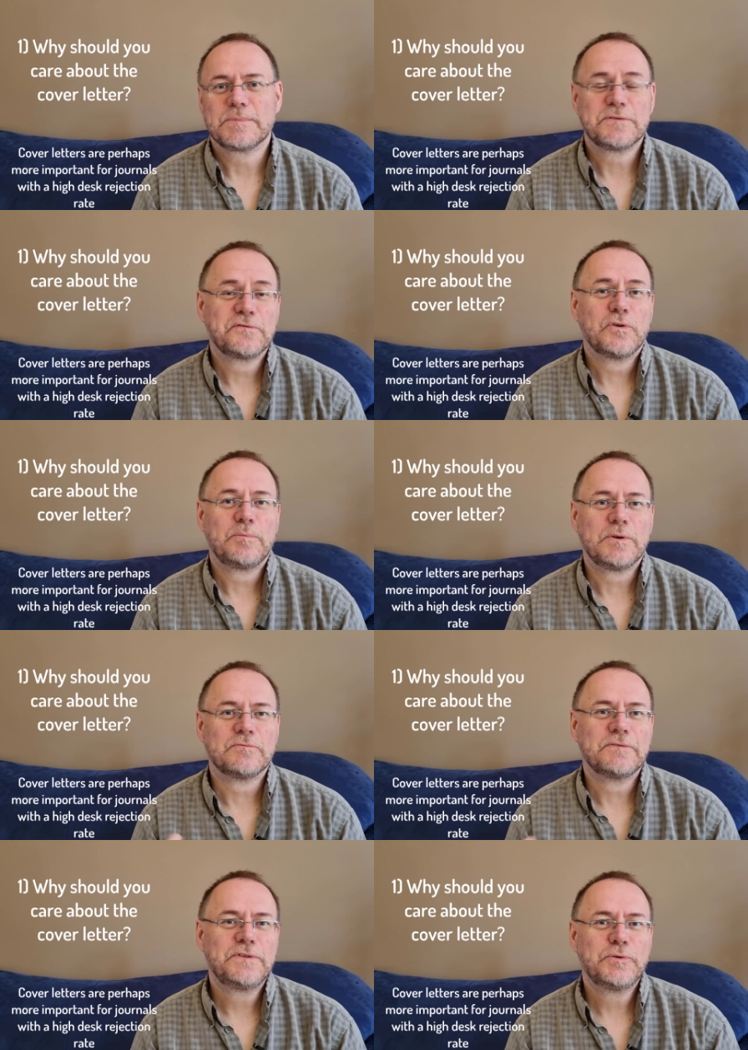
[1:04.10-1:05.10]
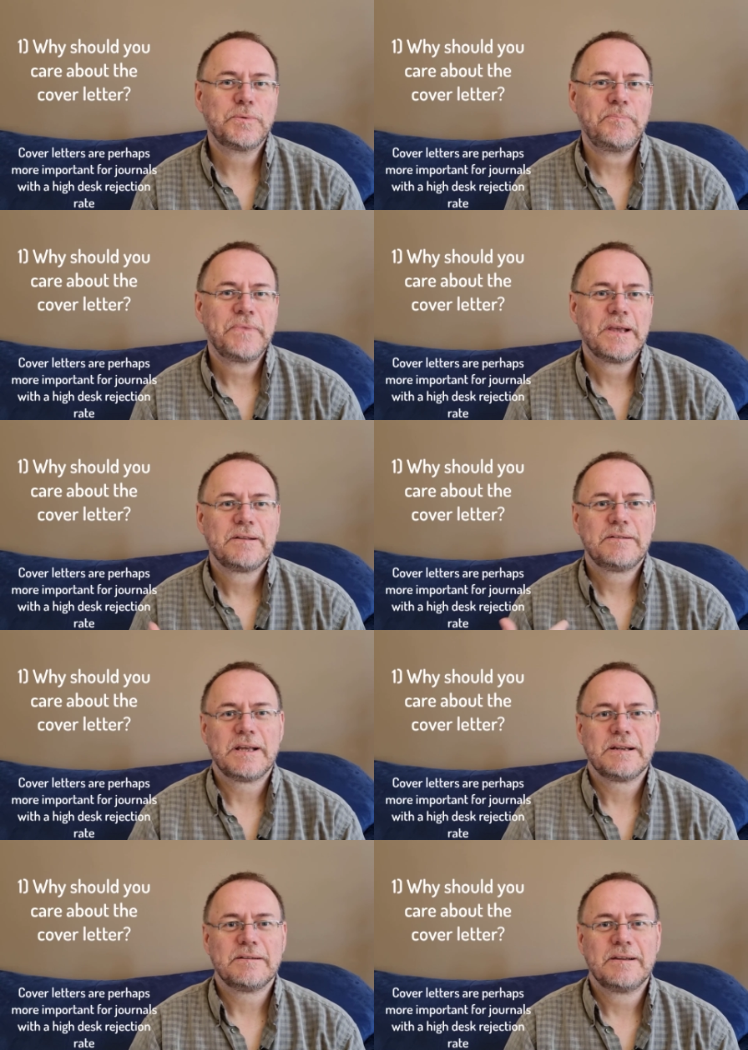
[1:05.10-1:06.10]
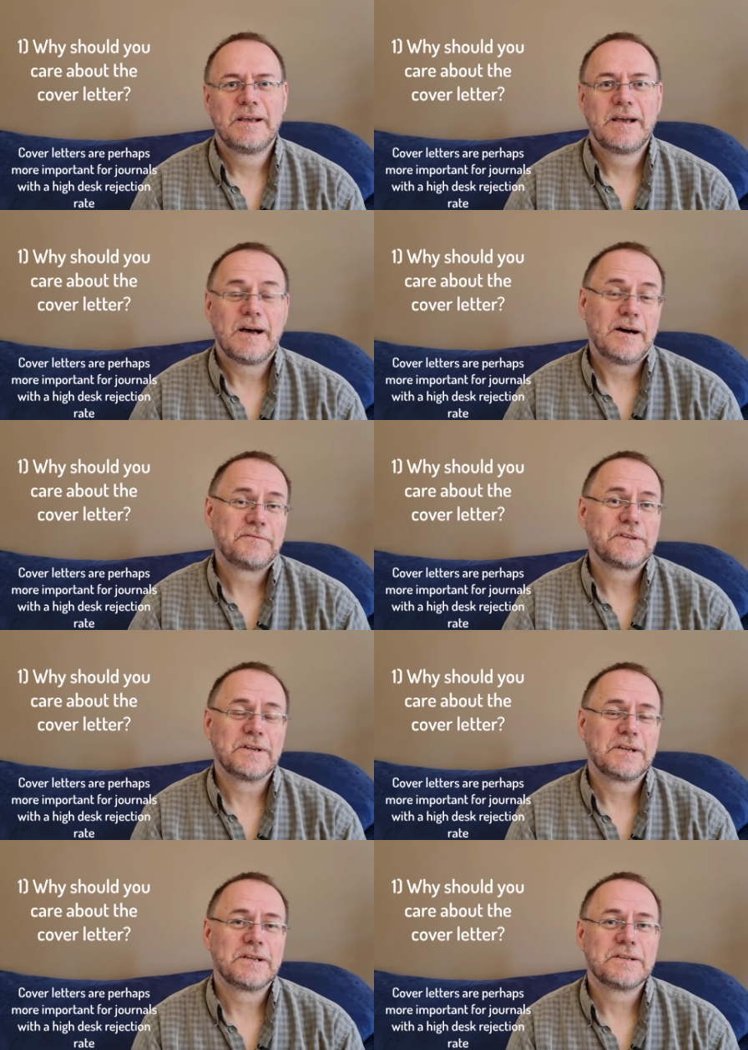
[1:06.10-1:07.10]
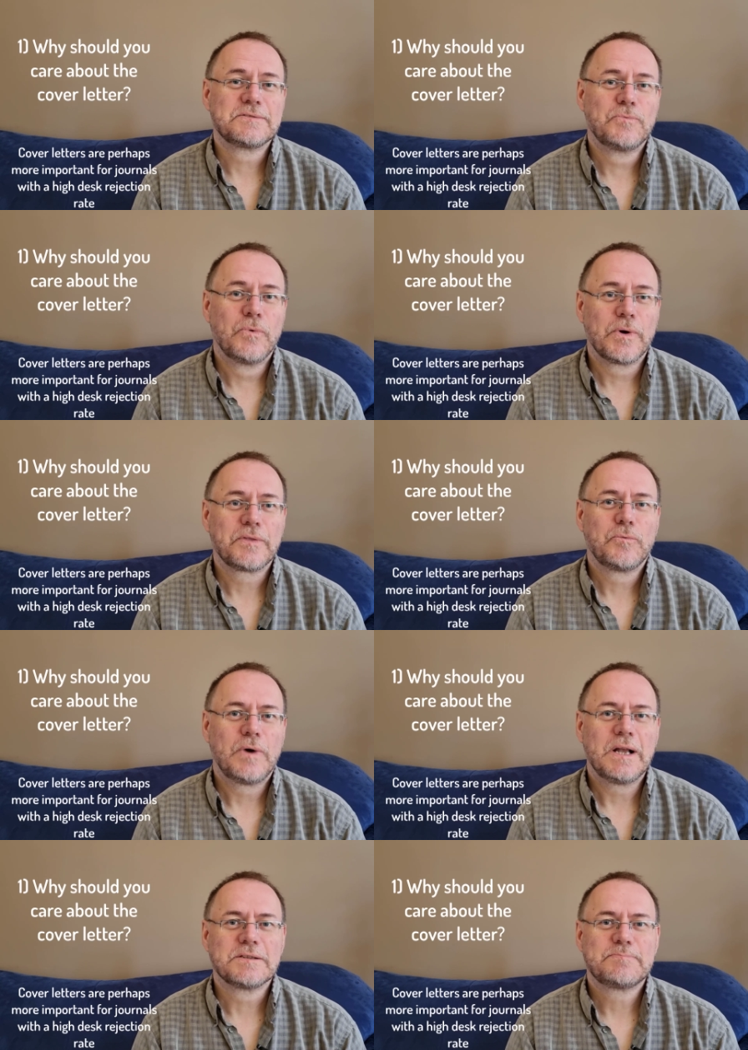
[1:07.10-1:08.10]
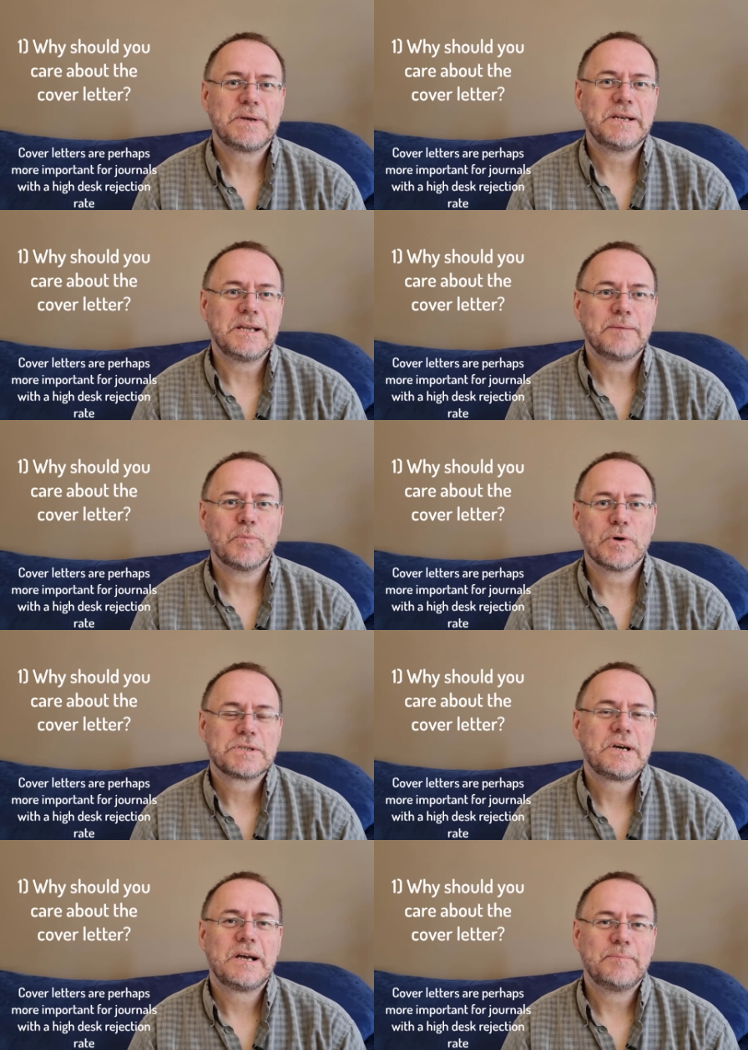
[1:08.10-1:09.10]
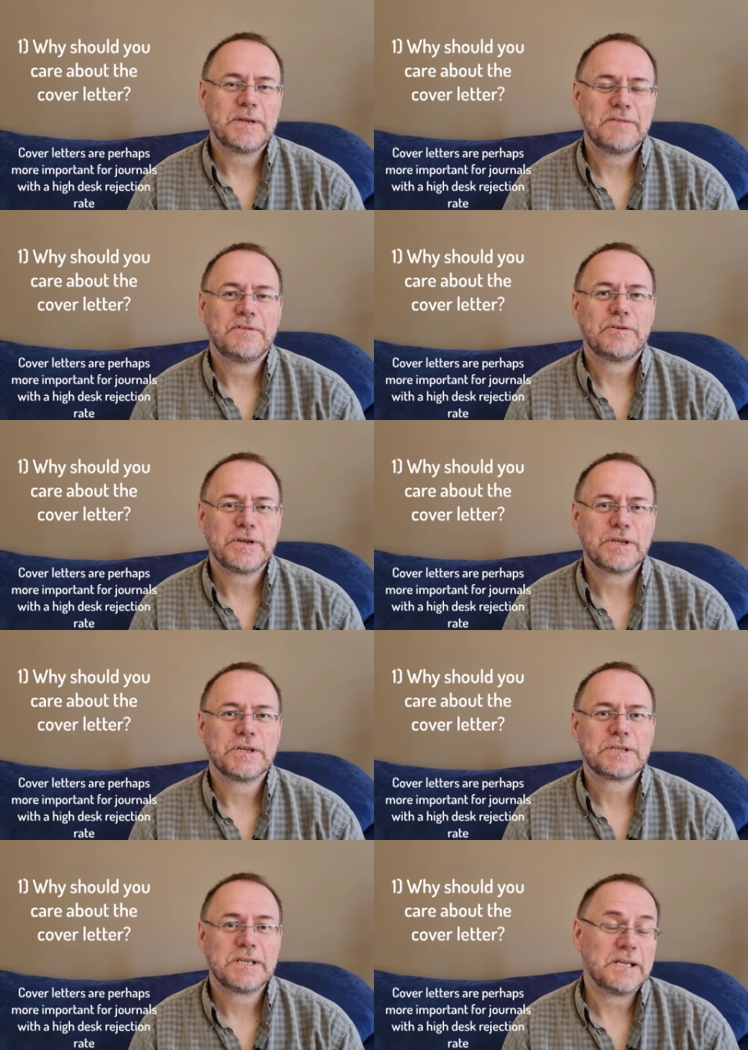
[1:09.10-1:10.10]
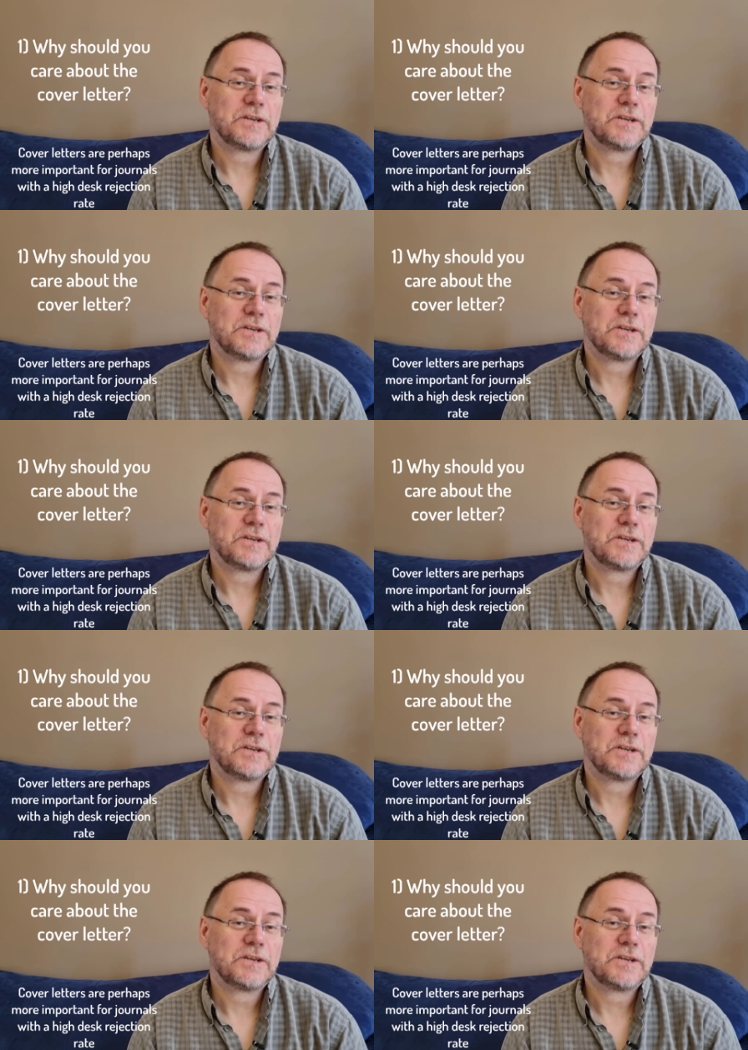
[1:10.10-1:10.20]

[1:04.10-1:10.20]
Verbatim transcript: them to formal review, then often it is worthwhile spending more time in a very good,